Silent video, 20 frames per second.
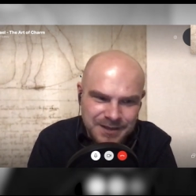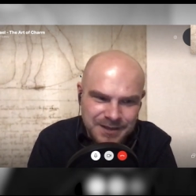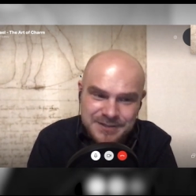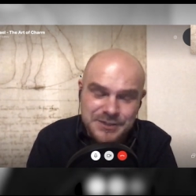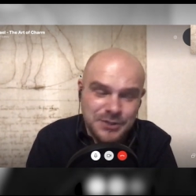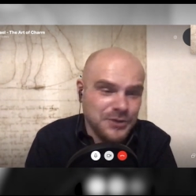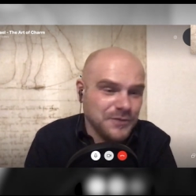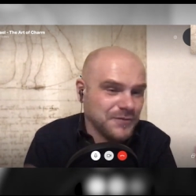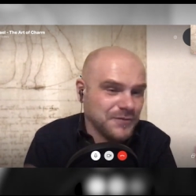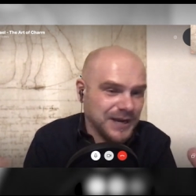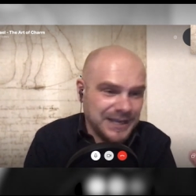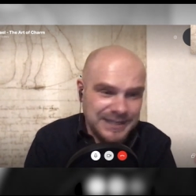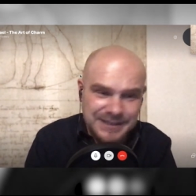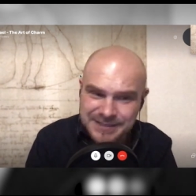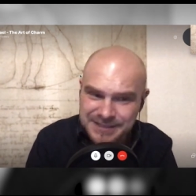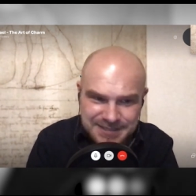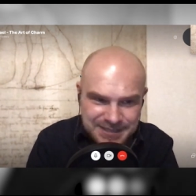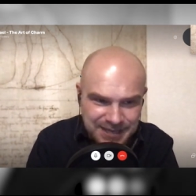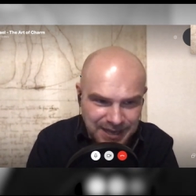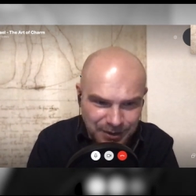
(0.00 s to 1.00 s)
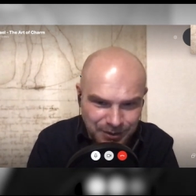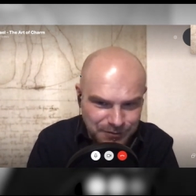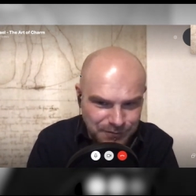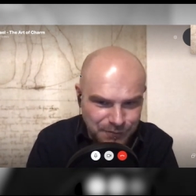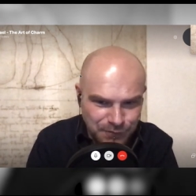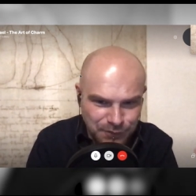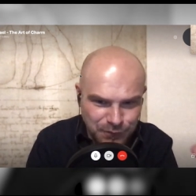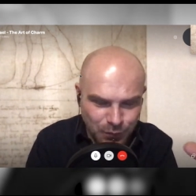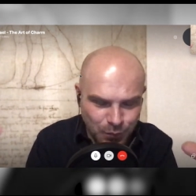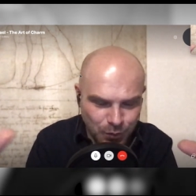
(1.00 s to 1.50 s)
So you write this down
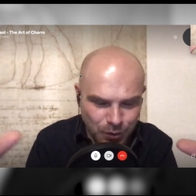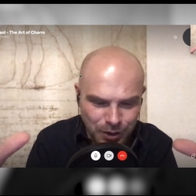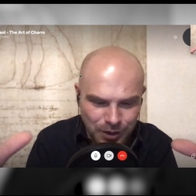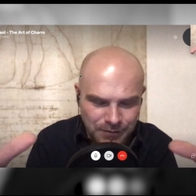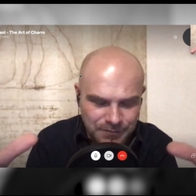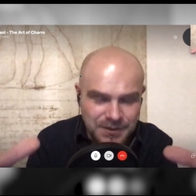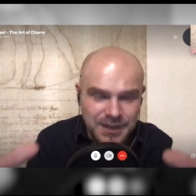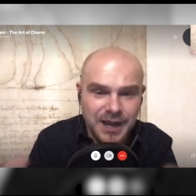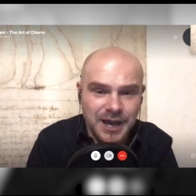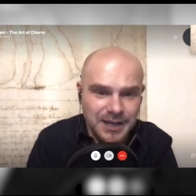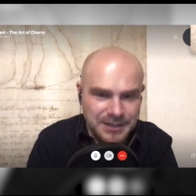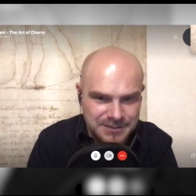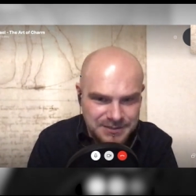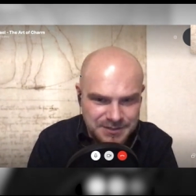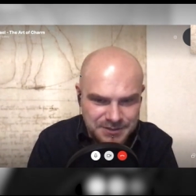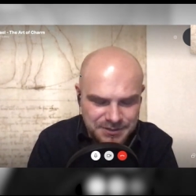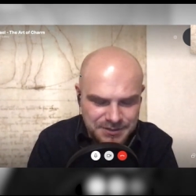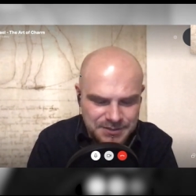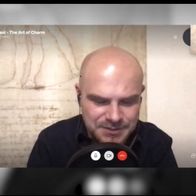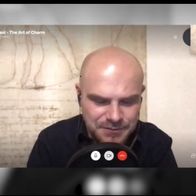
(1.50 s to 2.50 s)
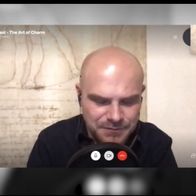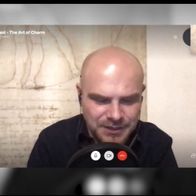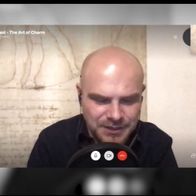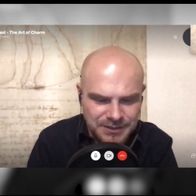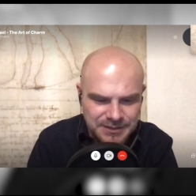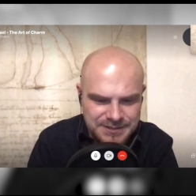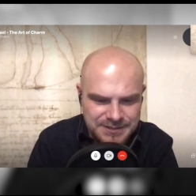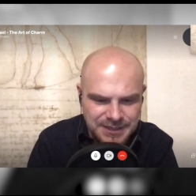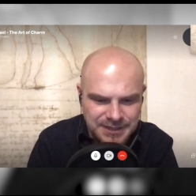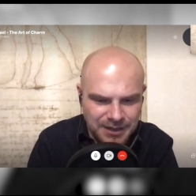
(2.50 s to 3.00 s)
for the answers. You write
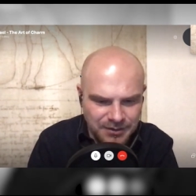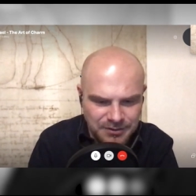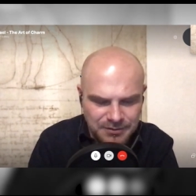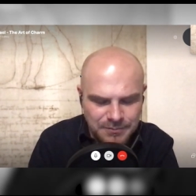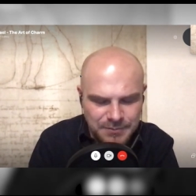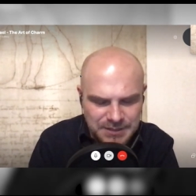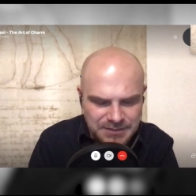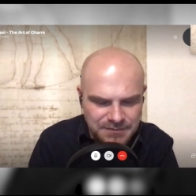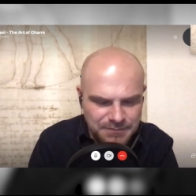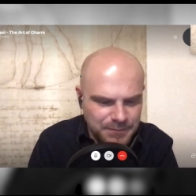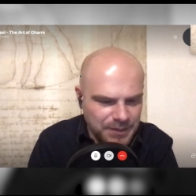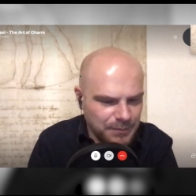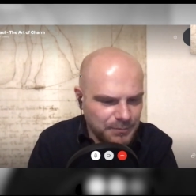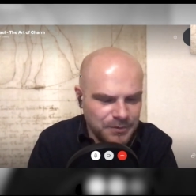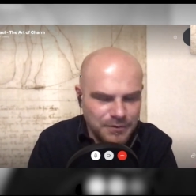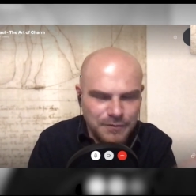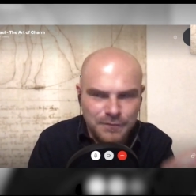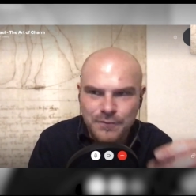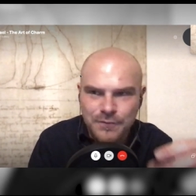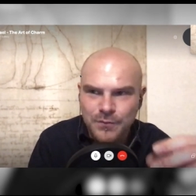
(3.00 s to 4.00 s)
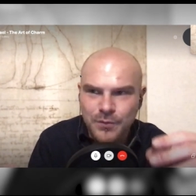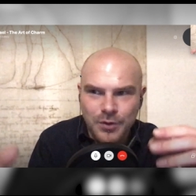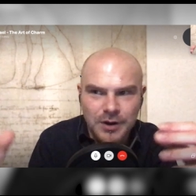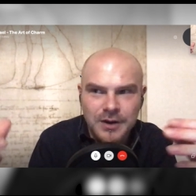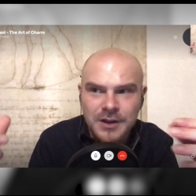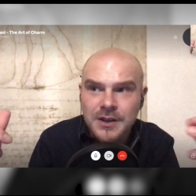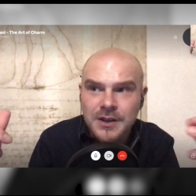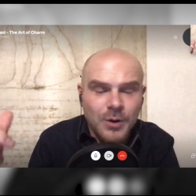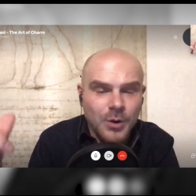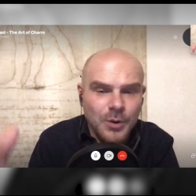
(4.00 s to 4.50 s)
this down on a piece of paper for
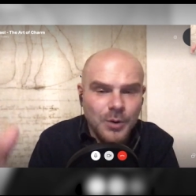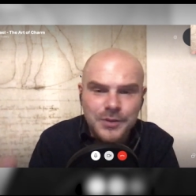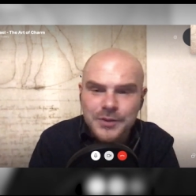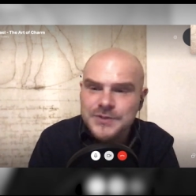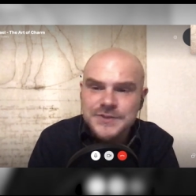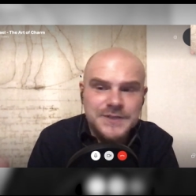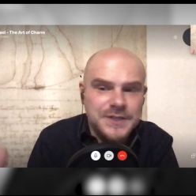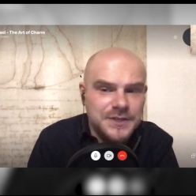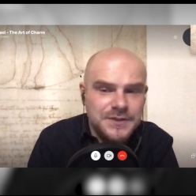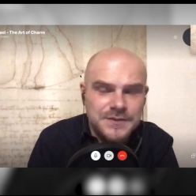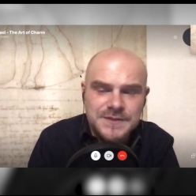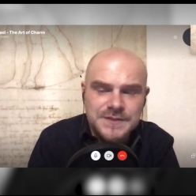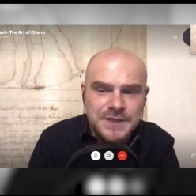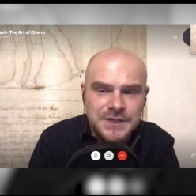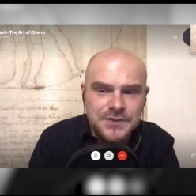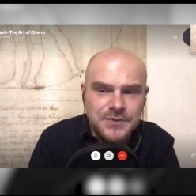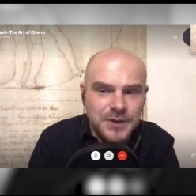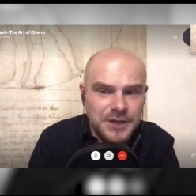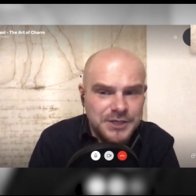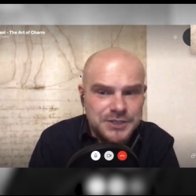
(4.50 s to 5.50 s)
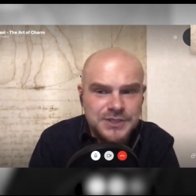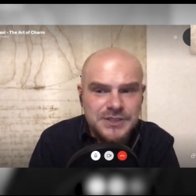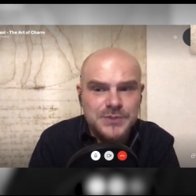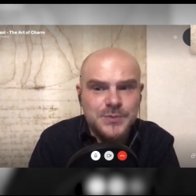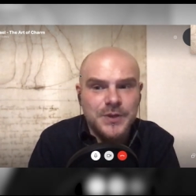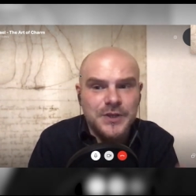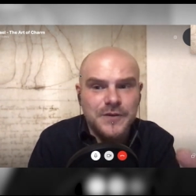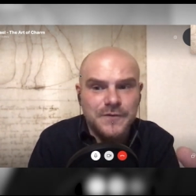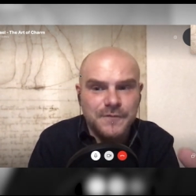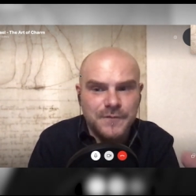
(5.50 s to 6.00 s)
all those
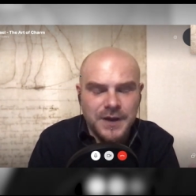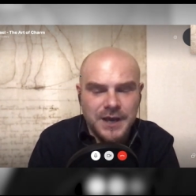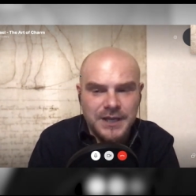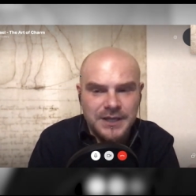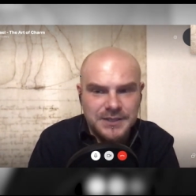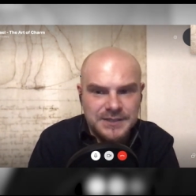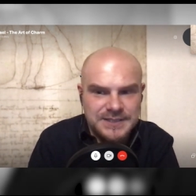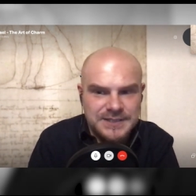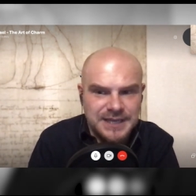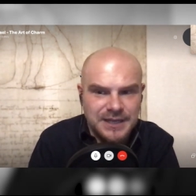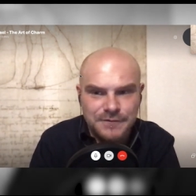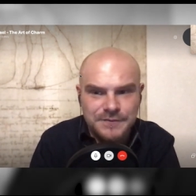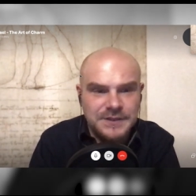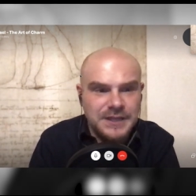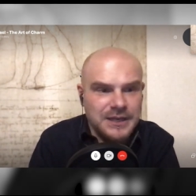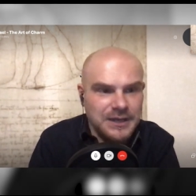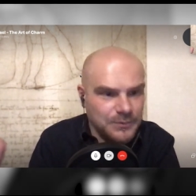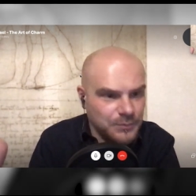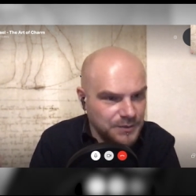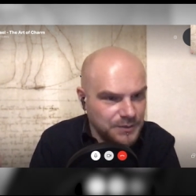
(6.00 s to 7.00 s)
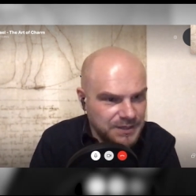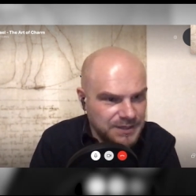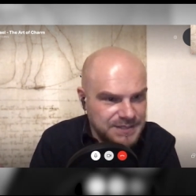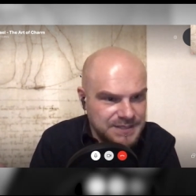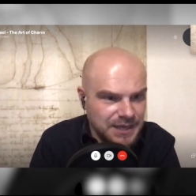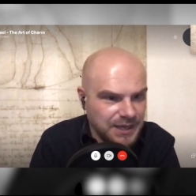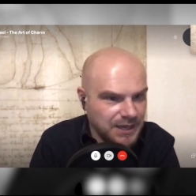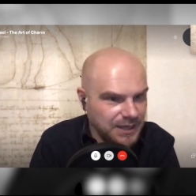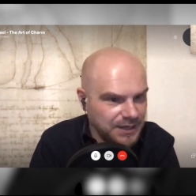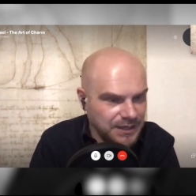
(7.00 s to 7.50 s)
situations where you find yourself dealing with
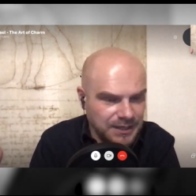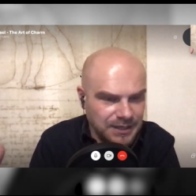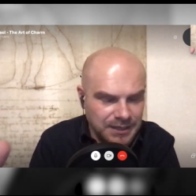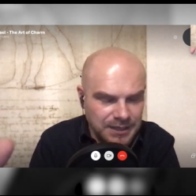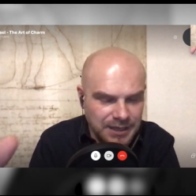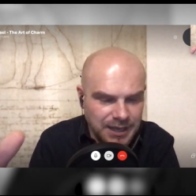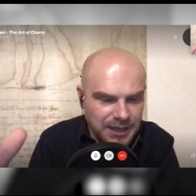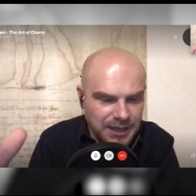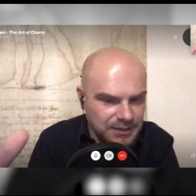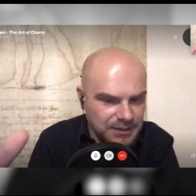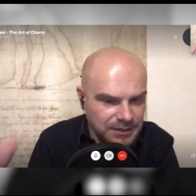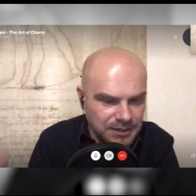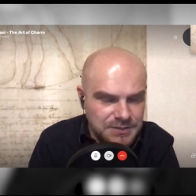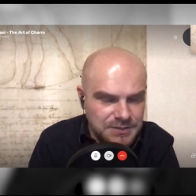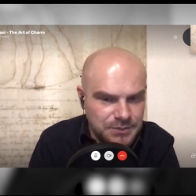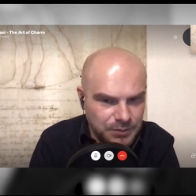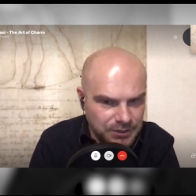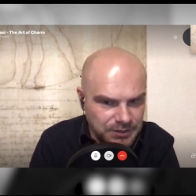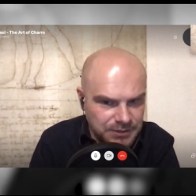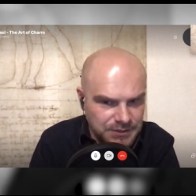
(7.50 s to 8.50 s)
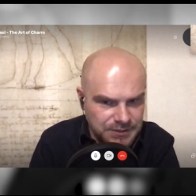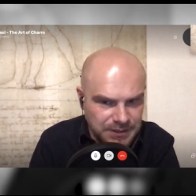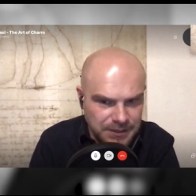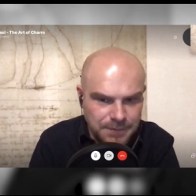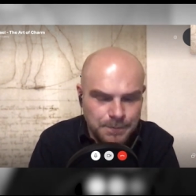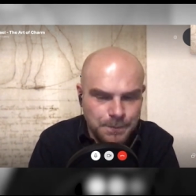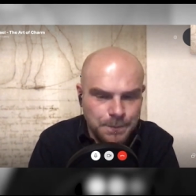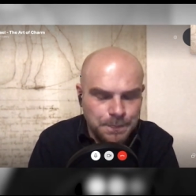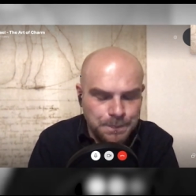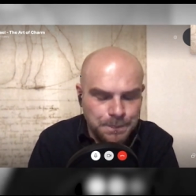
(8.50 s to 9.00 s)
anxiety and
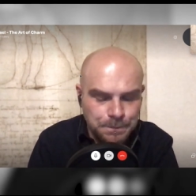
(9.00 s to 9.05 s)
uncertainty